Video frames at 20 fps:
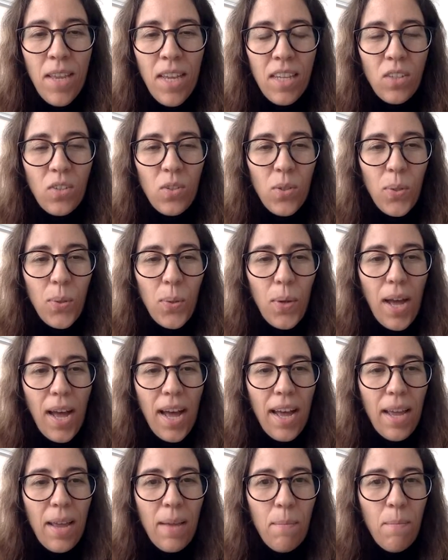So
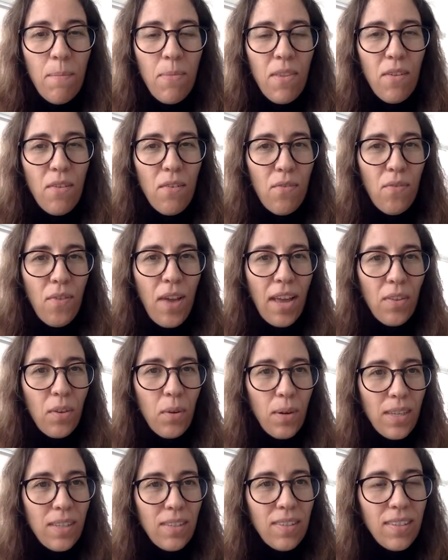I'm the
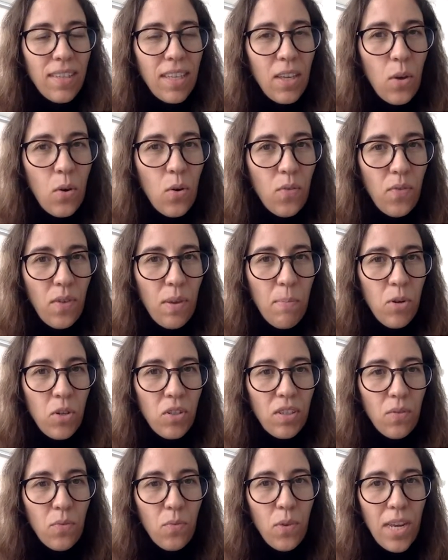founder and CEO of
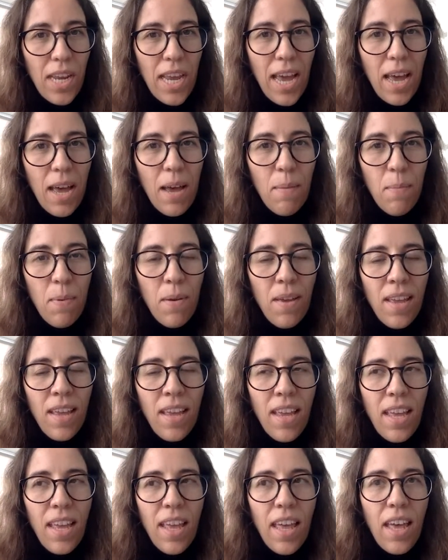Immersive Rehab,
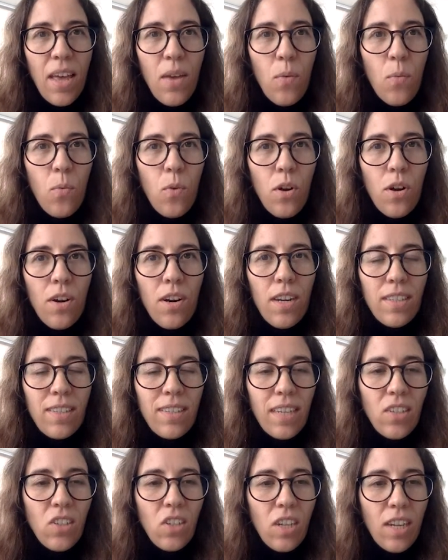and we're
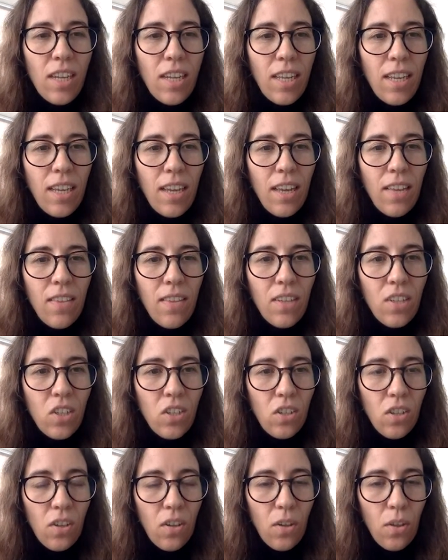essentially a
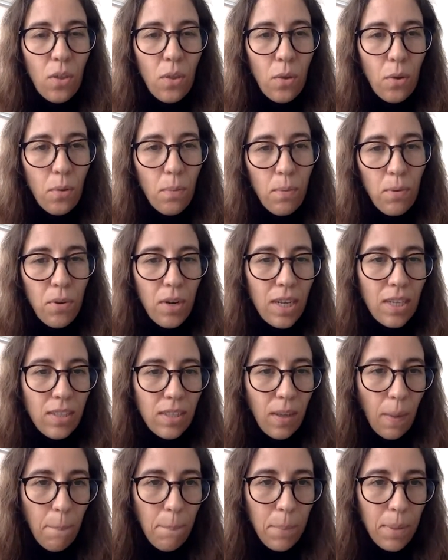digital therapeutics
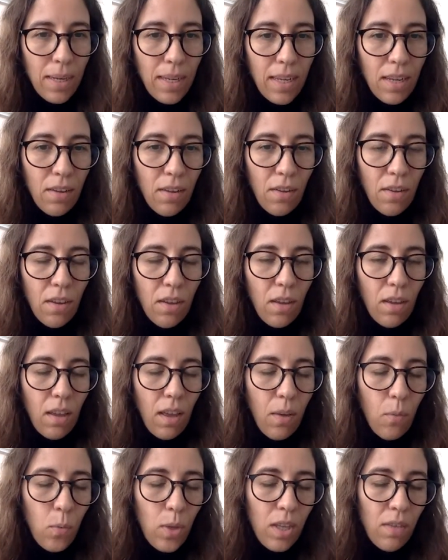company,
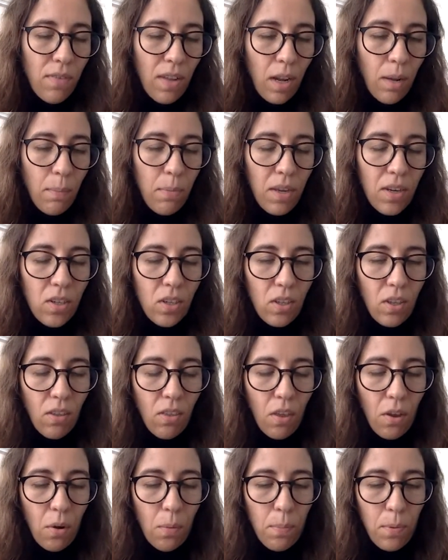and we develop digital
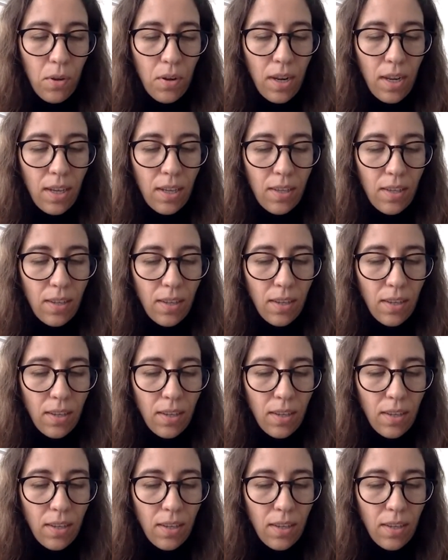therapeutics